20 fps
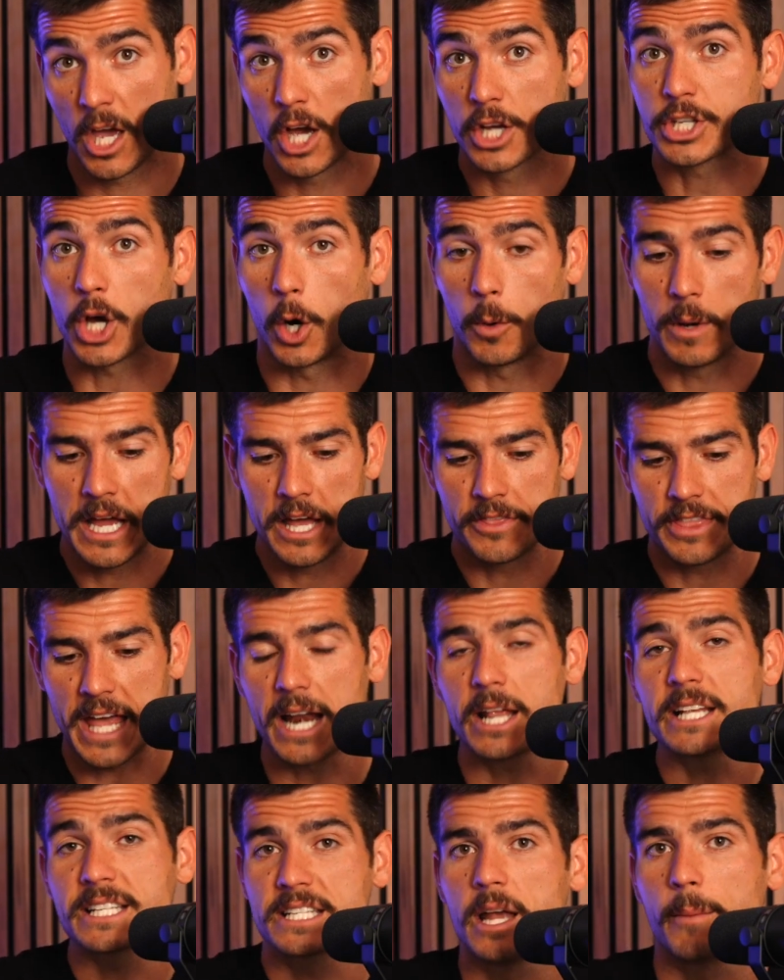So that
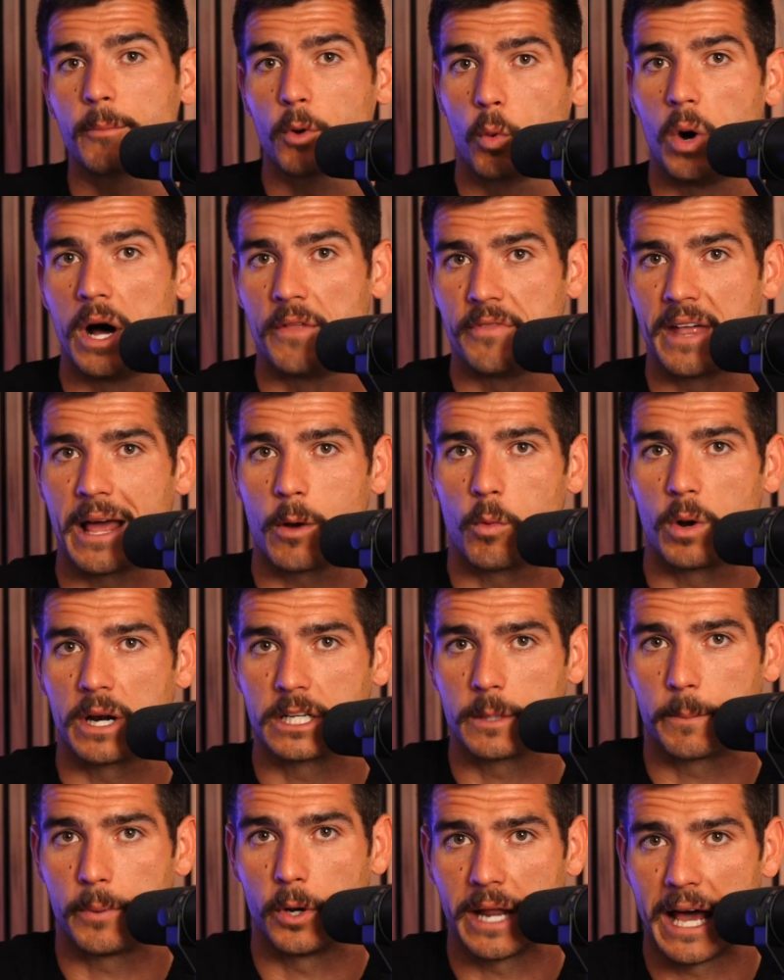is number one that I wanted
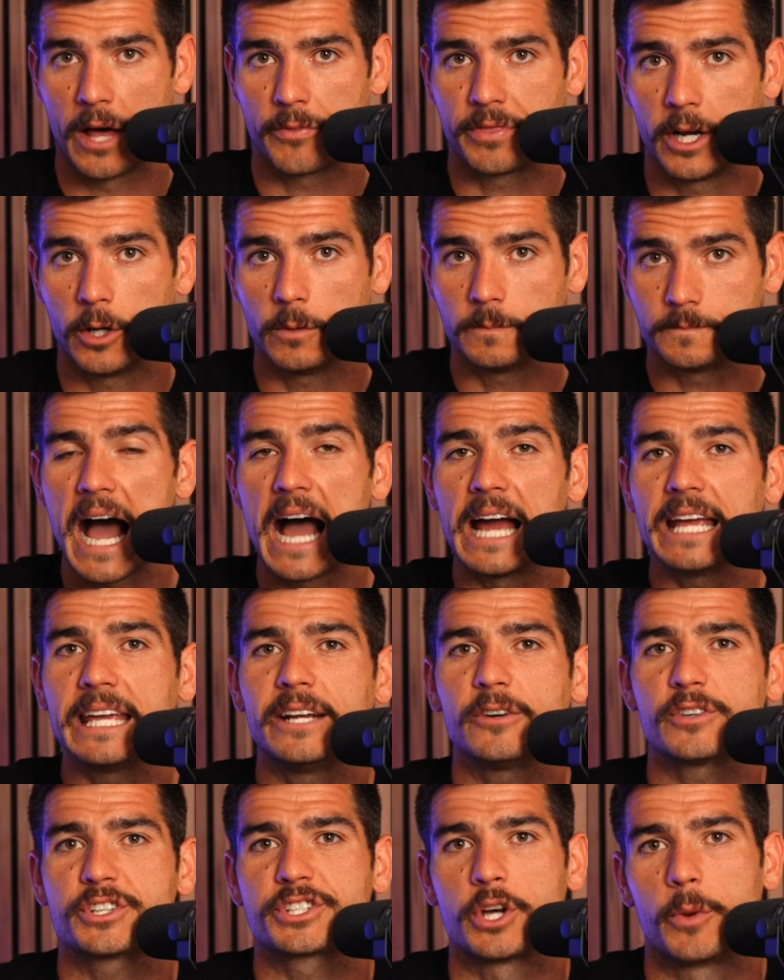to put out there. I
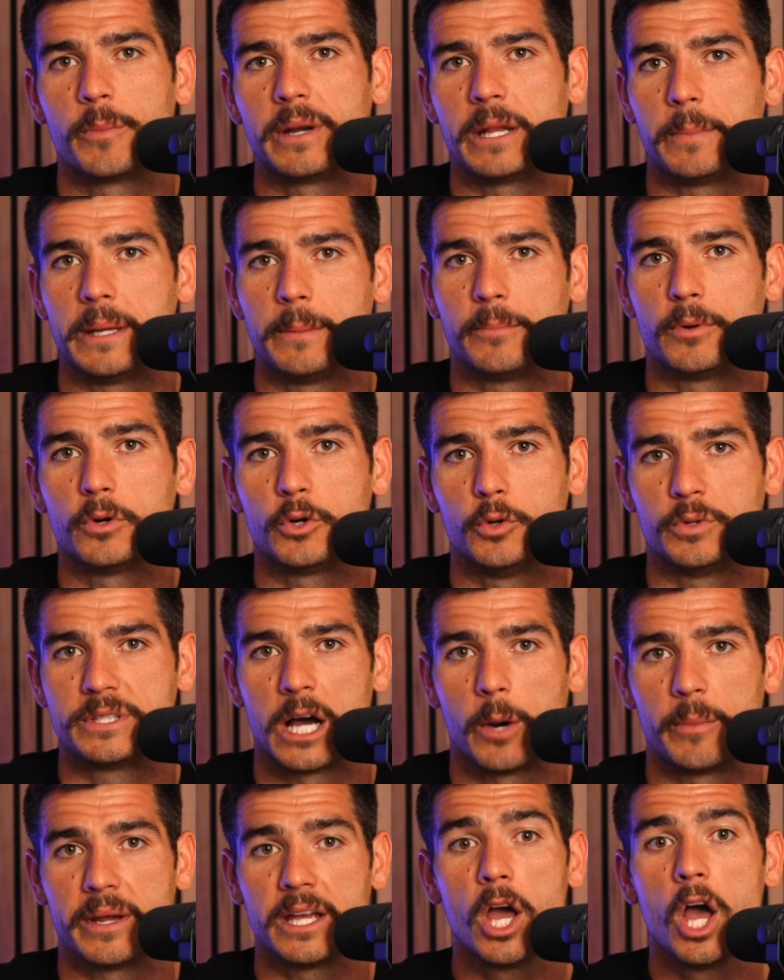hear so many people who
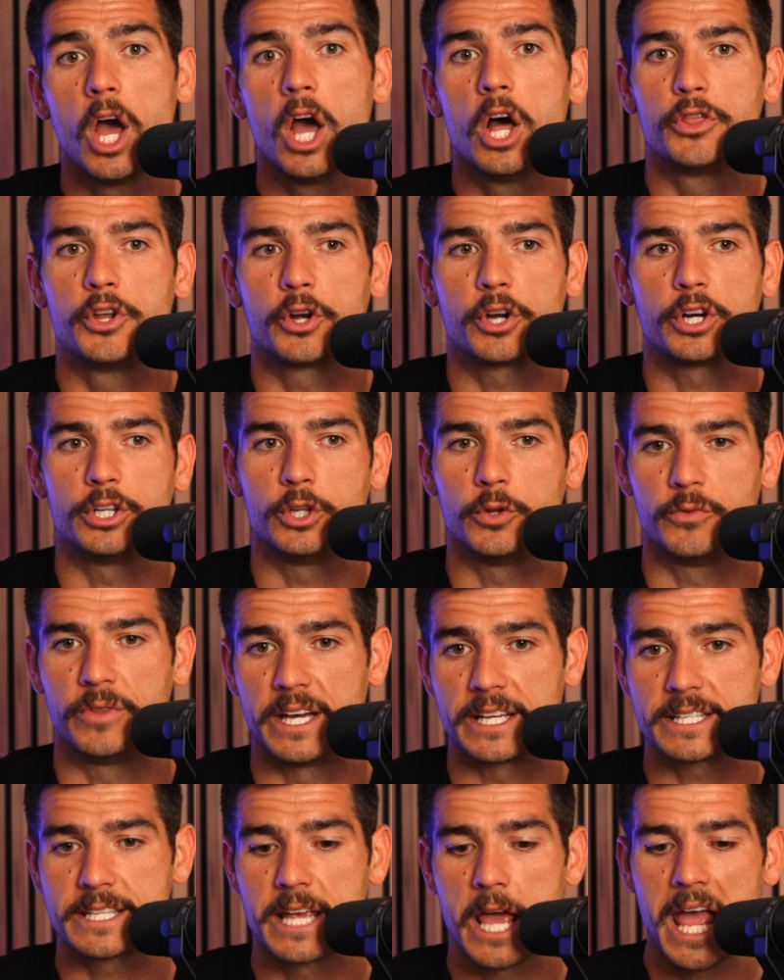tell me they're going to do
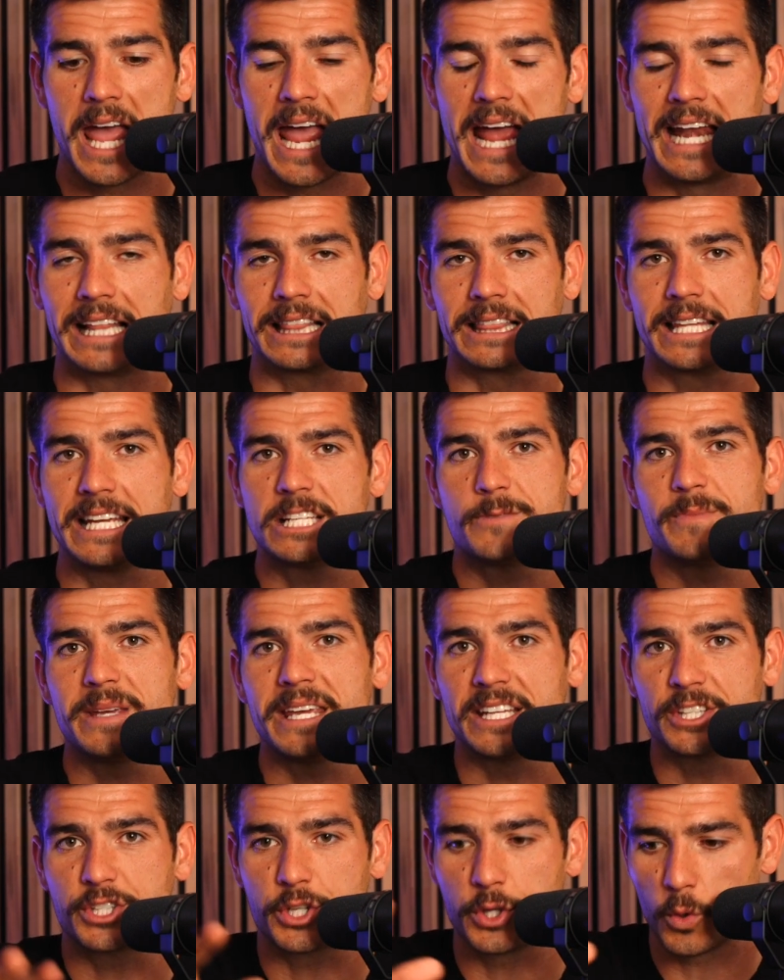this. And it leads me
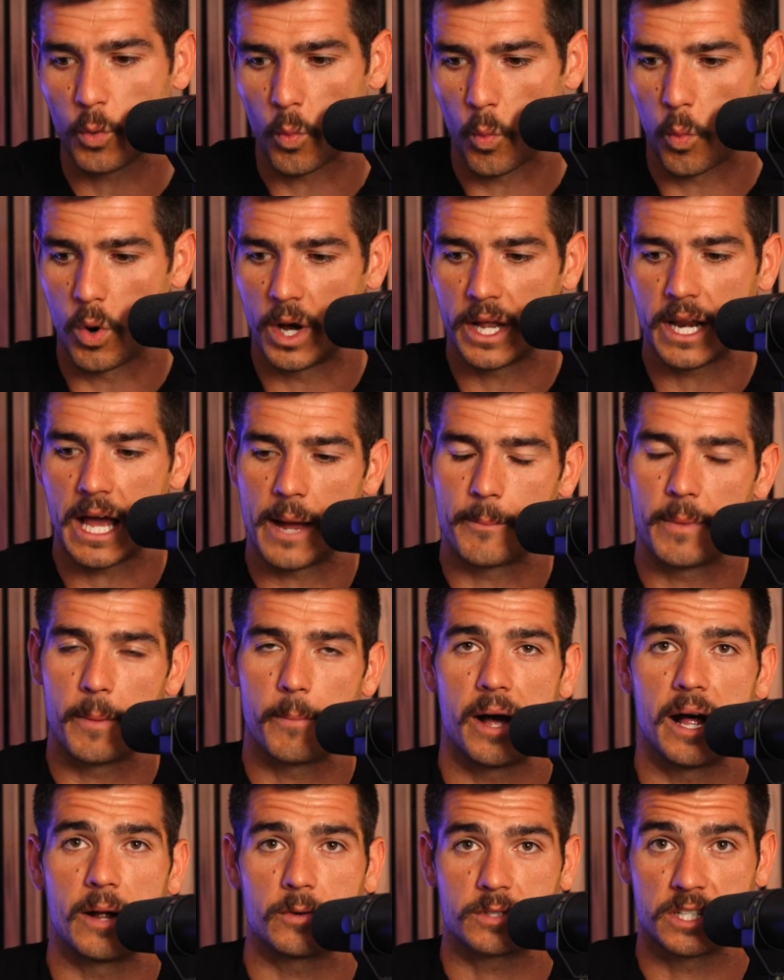into what I'm
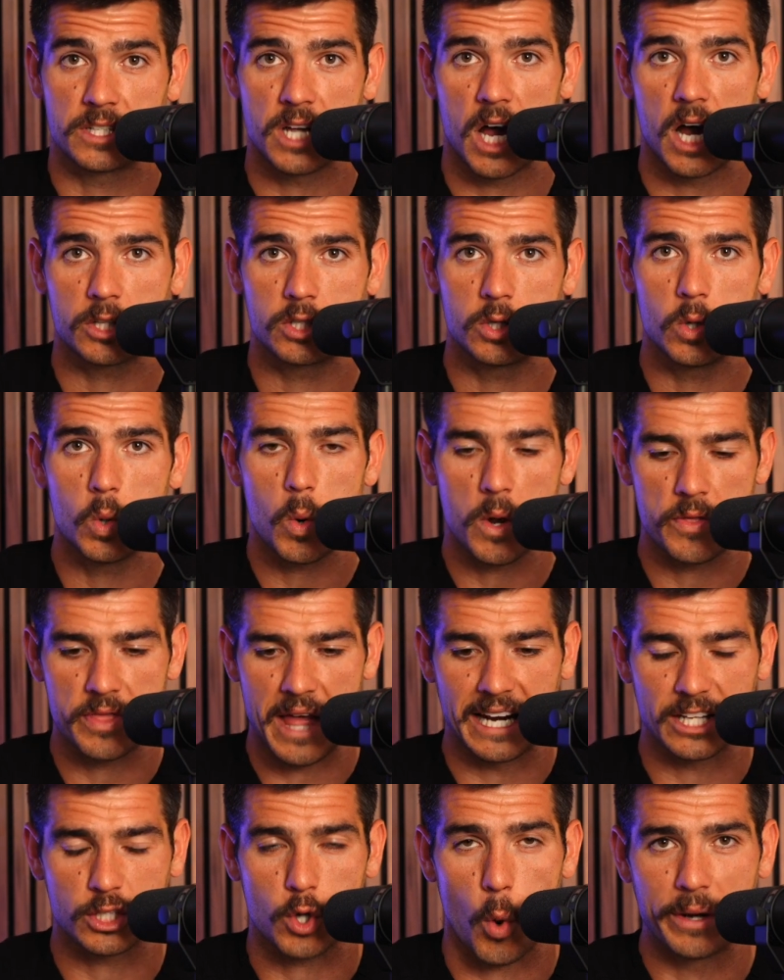about to talk to
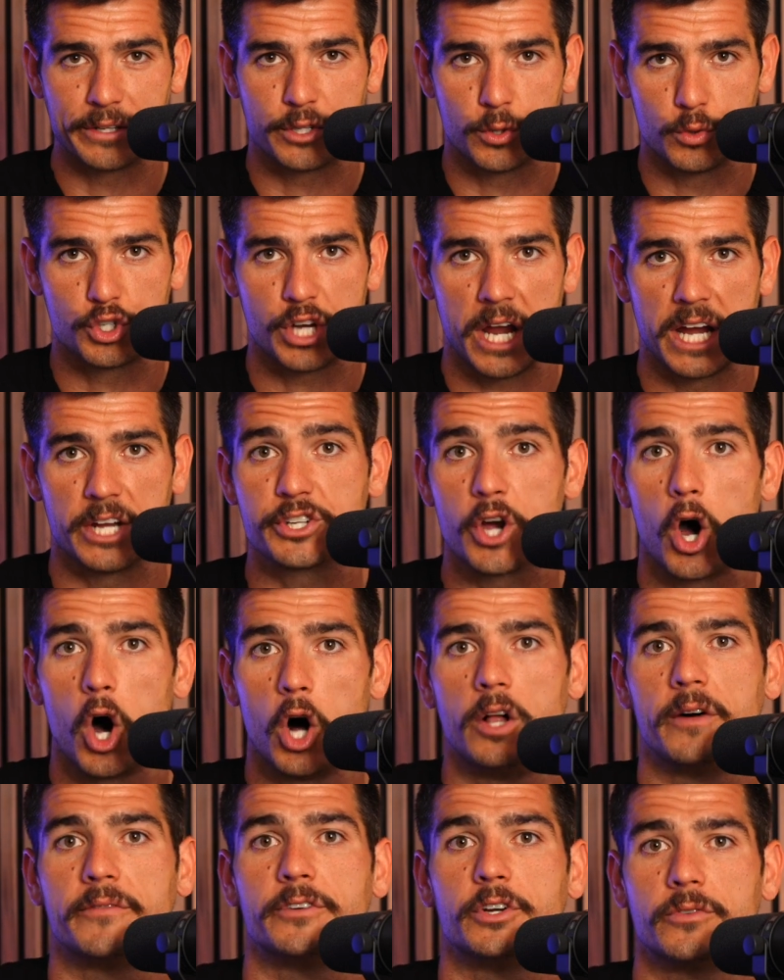that is going to change
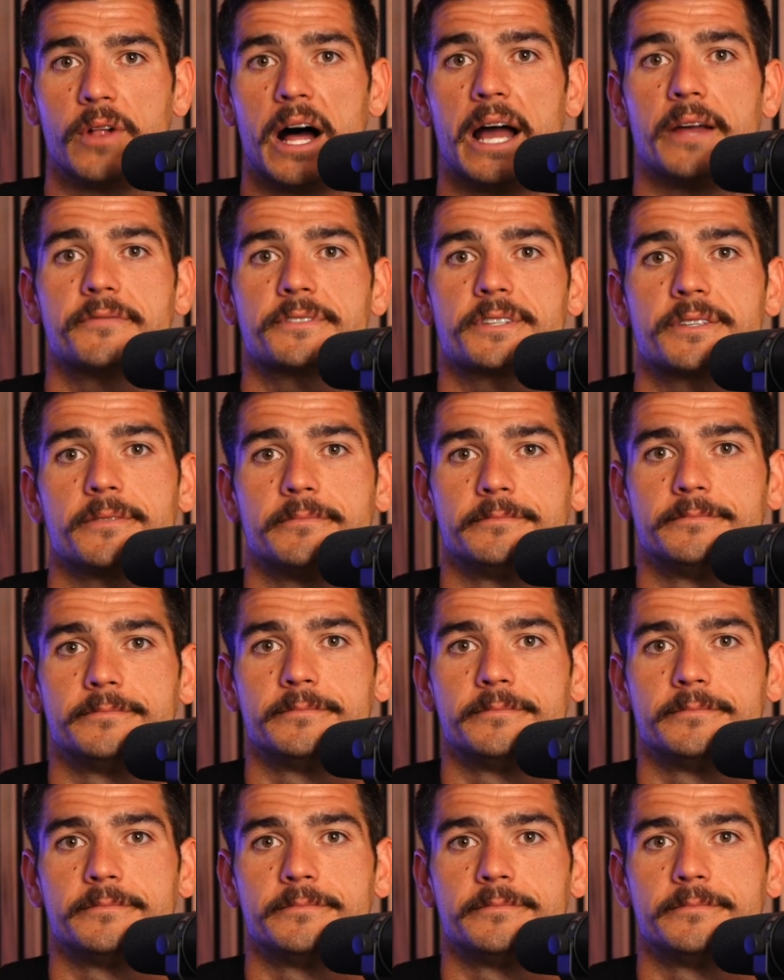all of your lives.